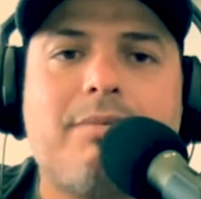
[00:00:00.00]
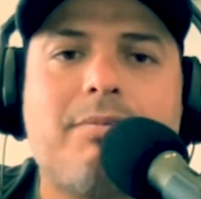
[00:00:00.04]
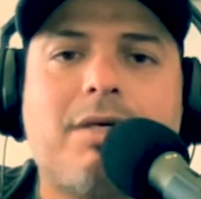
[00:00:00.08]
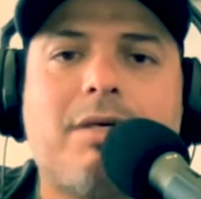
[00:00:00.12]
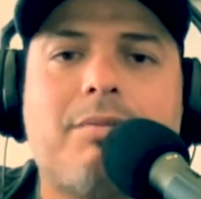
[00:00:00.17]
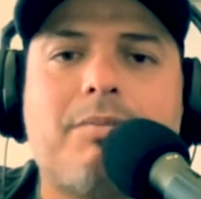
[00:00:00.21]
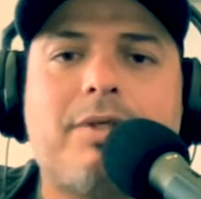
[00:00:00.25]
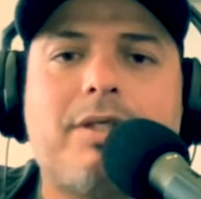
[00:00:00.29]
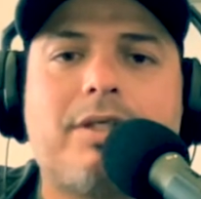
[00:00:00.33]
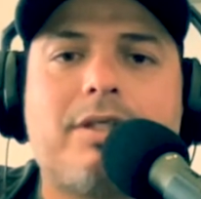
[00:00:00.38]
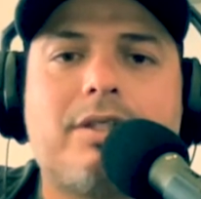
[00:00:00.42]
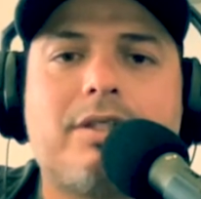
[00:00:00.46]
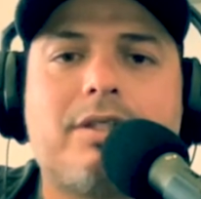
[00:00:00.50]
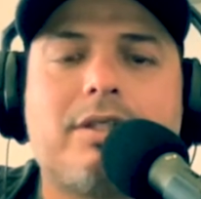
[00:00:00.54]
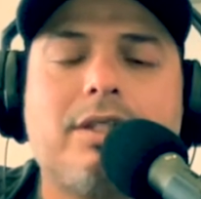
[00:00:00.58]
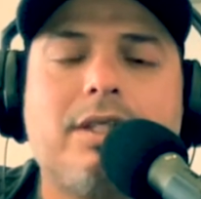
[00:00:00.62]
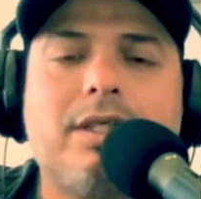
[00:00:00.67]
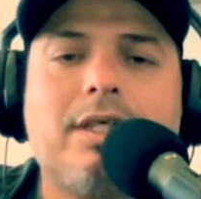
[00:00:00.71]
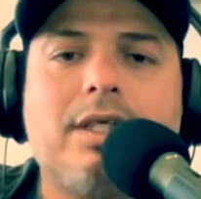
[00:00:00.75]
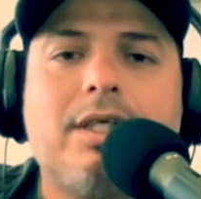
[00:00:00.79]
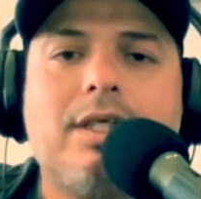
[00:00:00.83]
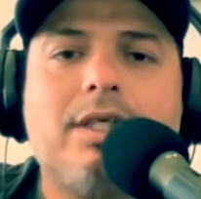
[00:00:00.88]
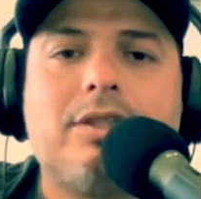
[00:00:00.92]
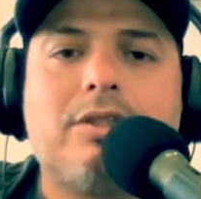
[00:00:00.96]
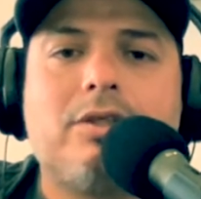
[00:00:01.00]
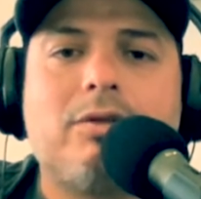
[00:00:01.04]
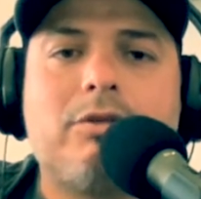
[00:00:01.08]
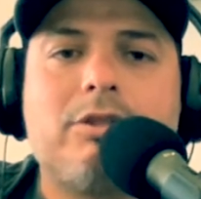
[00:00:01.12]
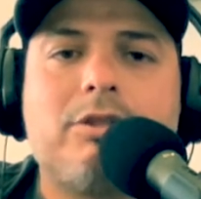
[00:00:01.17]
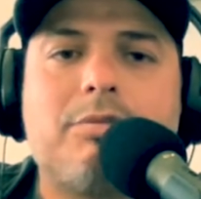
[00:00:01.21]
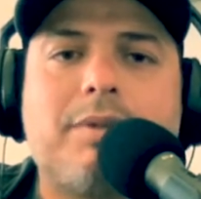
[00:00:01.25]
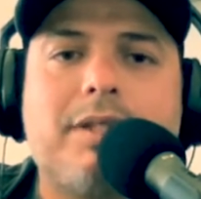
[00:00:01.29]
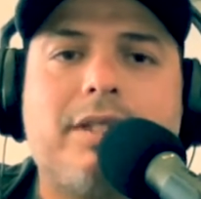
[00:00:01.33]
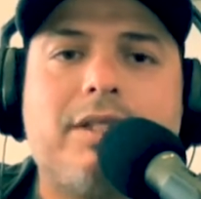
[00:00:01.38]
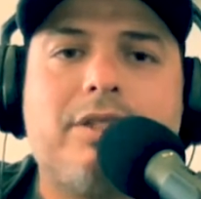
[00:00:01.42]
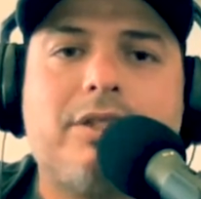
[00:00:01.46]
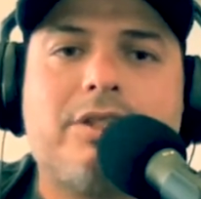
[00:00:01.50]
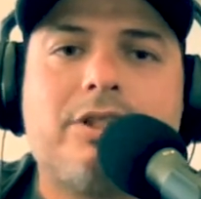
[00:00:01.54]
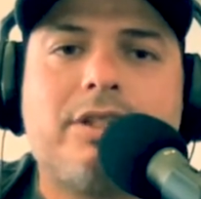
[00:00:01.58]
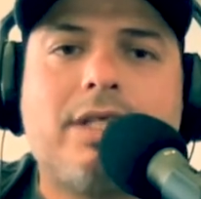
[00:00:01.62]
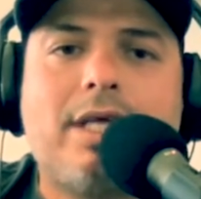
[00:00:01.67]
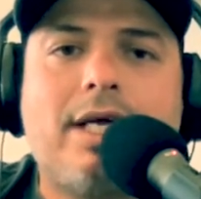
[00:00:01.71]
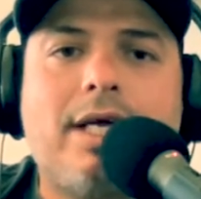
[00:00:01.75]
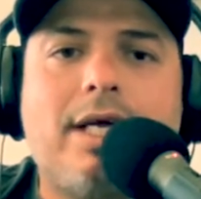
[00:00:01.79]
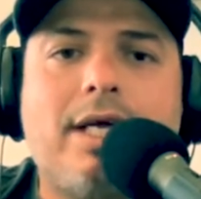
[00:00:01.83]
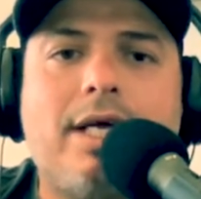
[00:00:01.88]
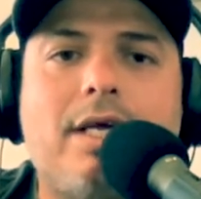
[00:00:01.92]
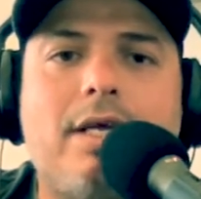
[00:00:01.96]
My mother has always been in
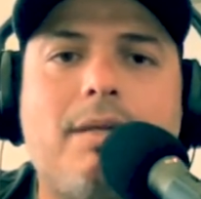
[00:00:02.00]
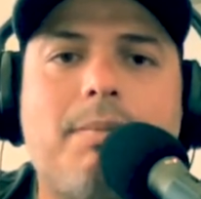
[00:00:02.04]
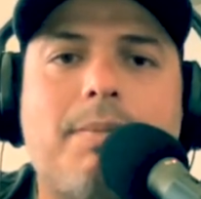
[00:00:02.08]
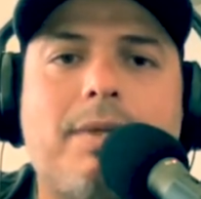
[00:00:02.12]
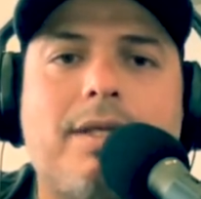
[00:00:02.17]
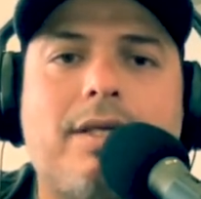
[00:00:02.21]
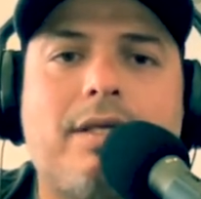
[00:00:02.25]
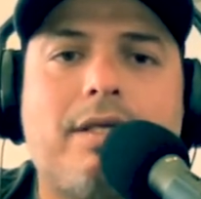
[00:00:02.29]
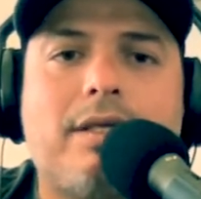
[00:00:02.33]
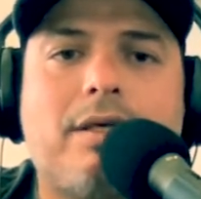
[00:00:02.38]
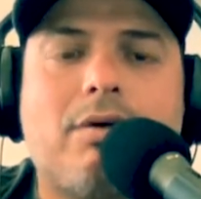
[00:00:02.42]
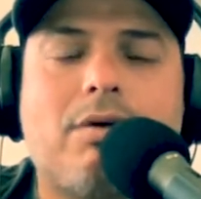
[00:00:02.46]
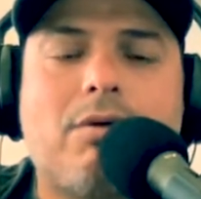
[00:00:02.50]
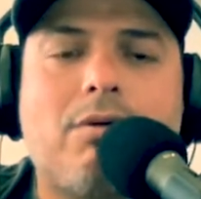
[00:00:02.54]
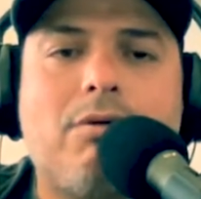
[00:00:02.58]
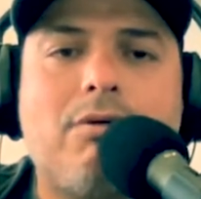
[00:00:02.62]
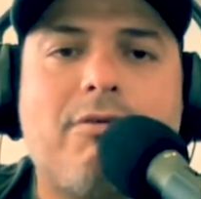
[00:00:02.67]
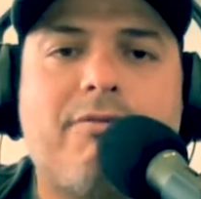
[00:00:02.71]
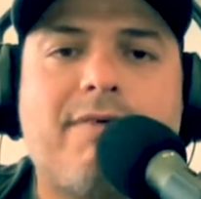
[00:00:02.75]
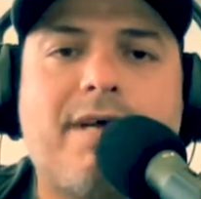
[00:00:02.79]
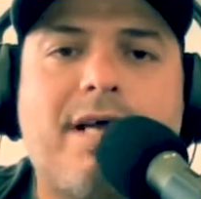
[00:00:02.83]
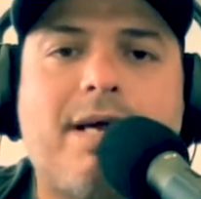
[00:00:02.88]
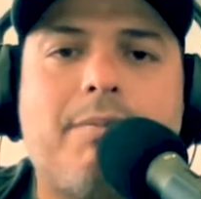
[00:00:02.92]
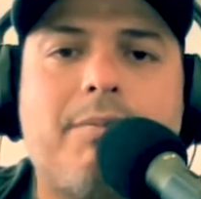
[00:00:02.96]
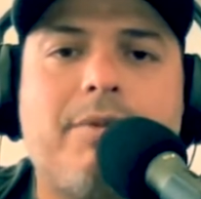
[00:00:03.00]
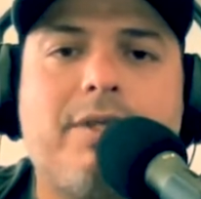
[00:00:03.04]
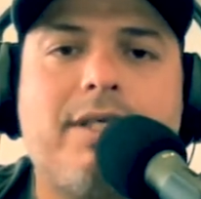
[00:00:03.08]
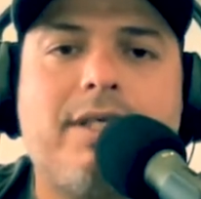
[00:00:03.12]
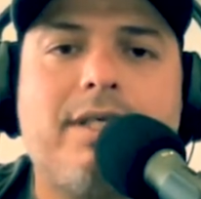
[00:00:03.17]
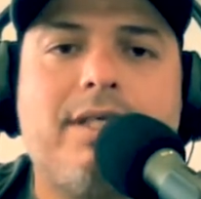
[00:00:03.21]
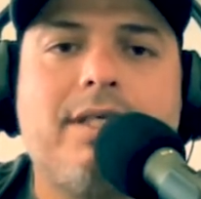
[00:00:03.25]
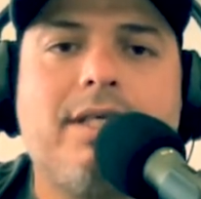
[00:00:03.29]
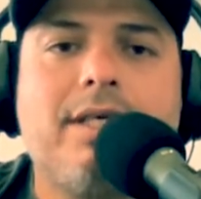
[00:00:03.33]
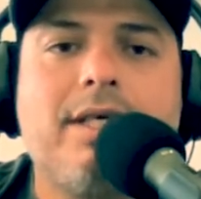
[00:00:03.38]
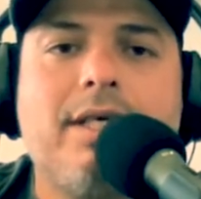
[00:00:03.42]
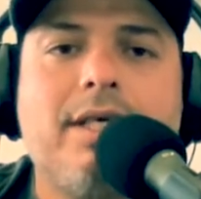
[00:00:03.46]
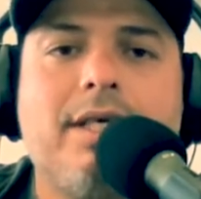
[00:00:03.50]
shape, and our whole family.